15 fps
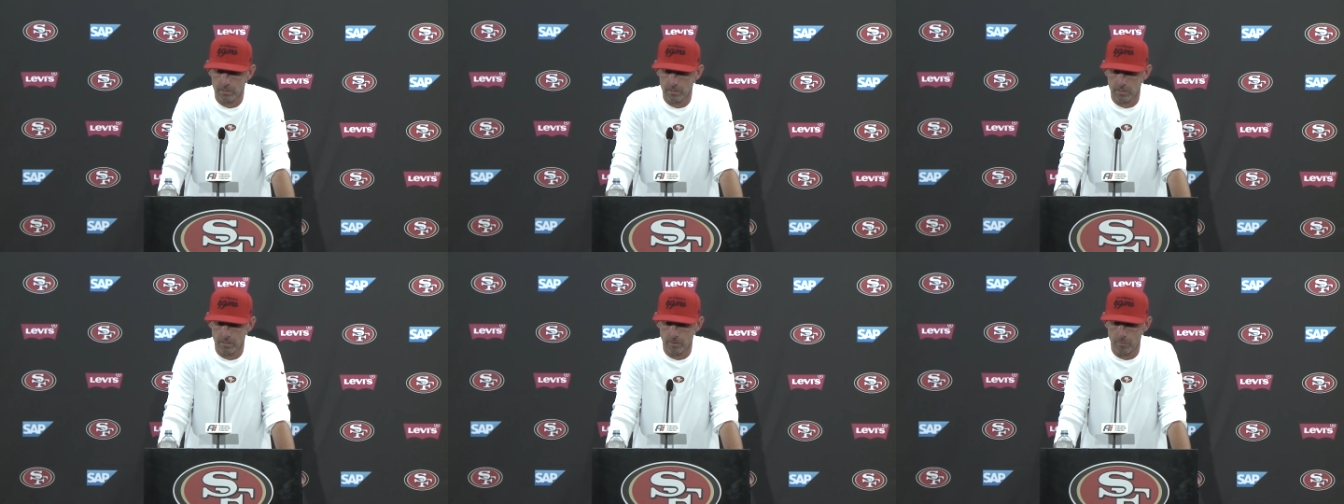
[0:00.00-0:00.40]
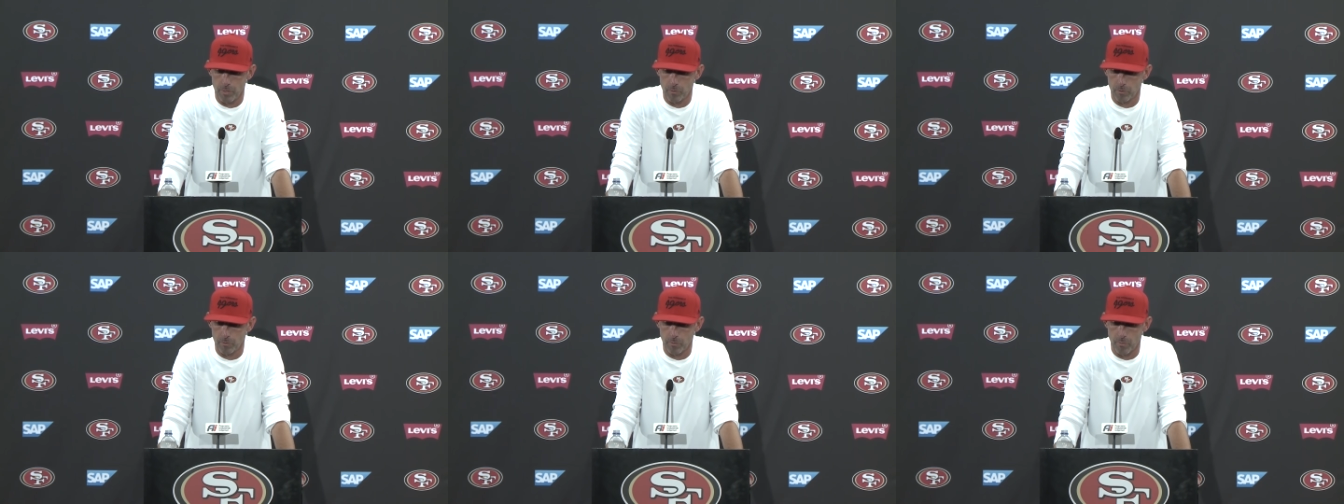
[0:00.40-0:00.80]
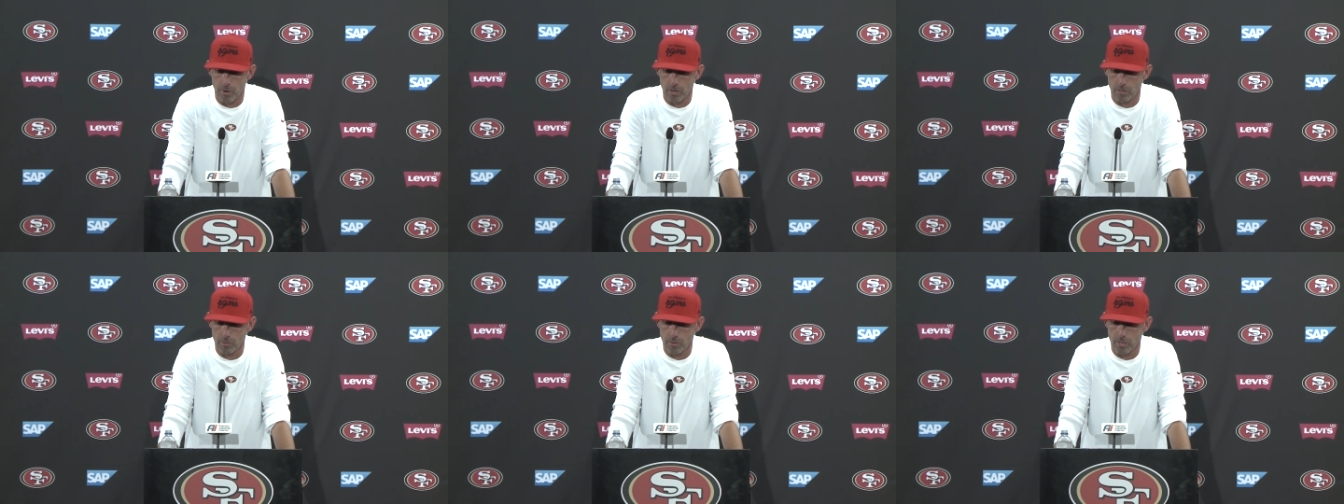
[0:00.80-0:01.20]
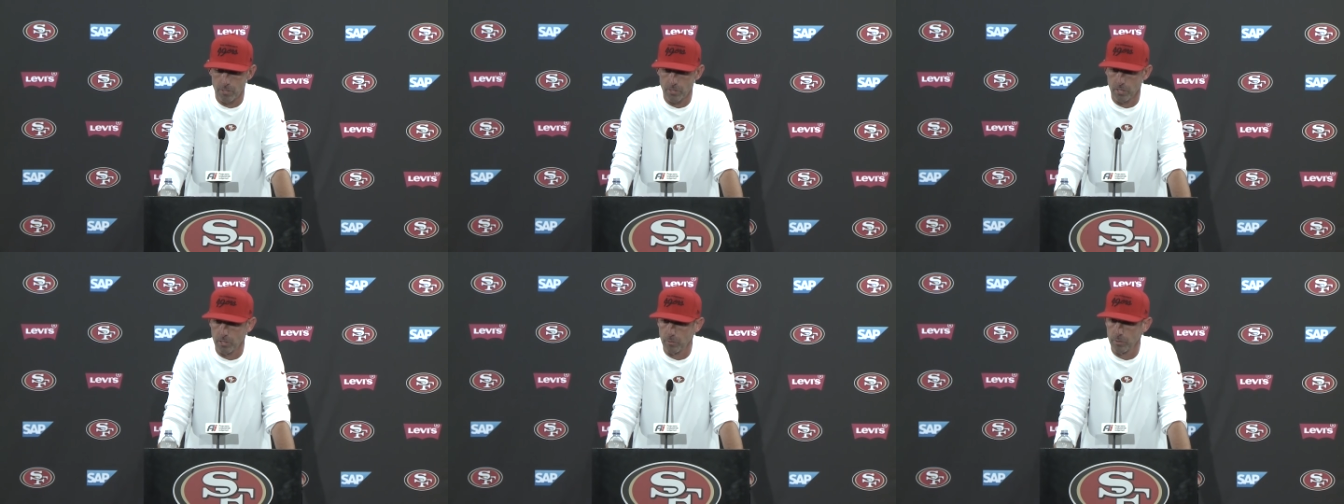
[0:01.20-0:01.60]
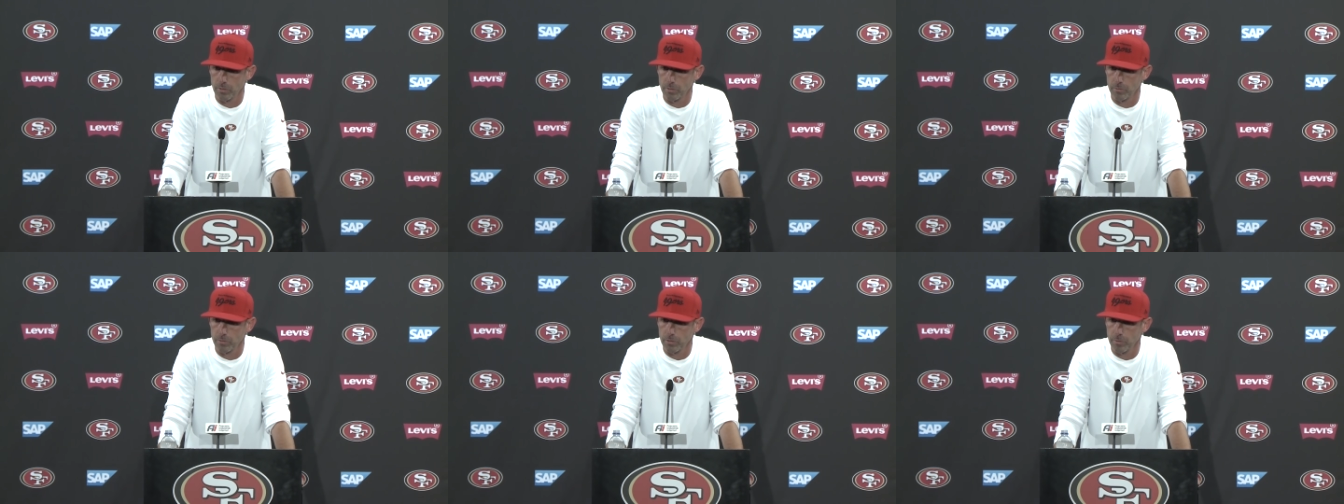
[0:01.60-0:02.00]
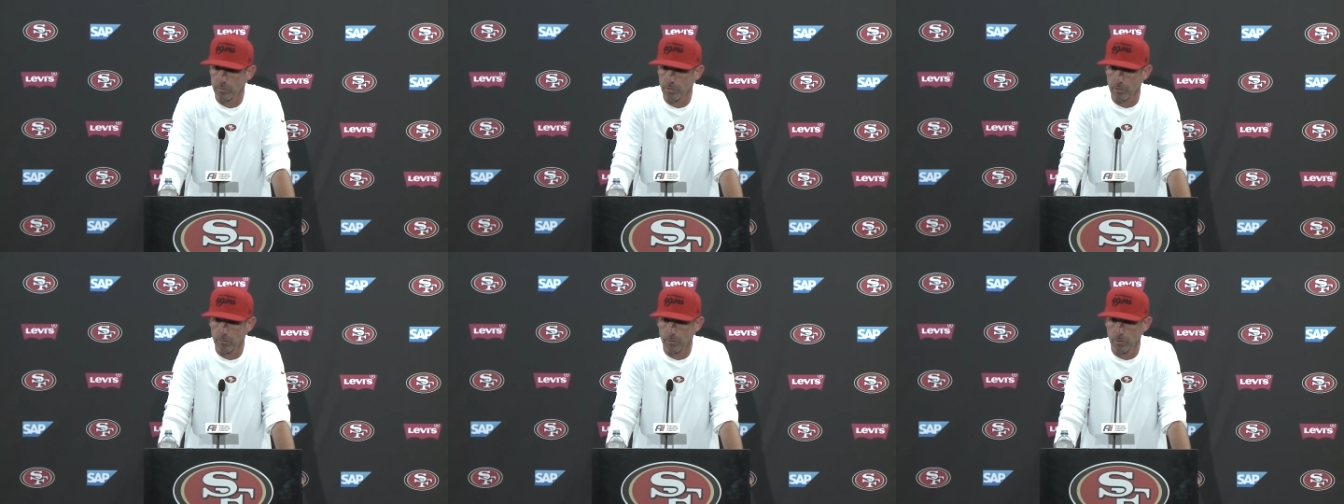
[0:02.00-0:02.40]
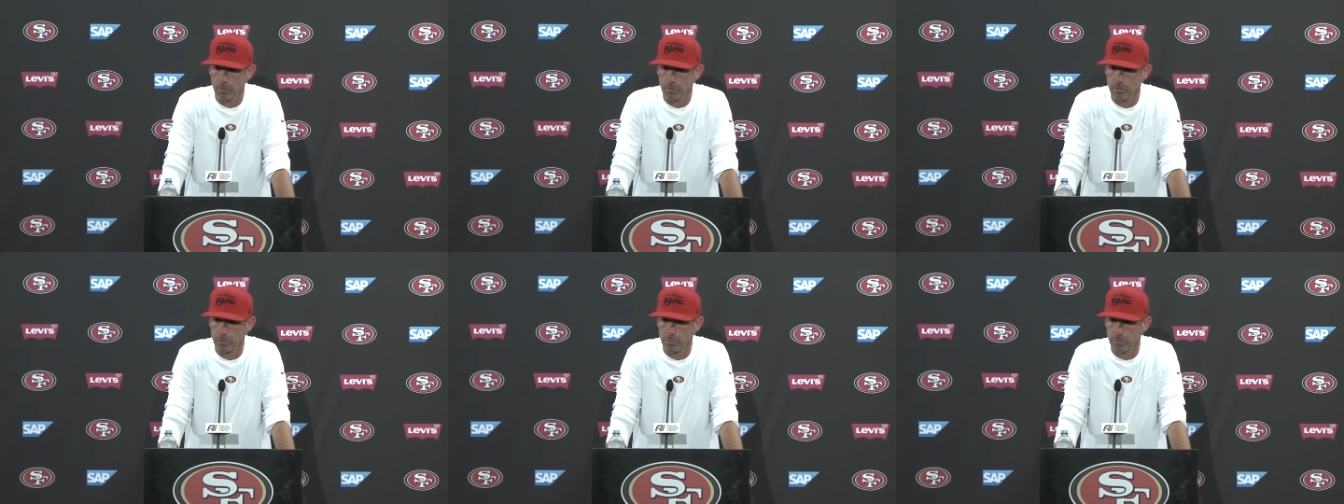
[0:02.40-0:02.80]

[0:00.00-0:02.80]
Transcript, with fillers: Uh, um, I'll meet with them tomorrow and watch all with them, which I'm looking forward to.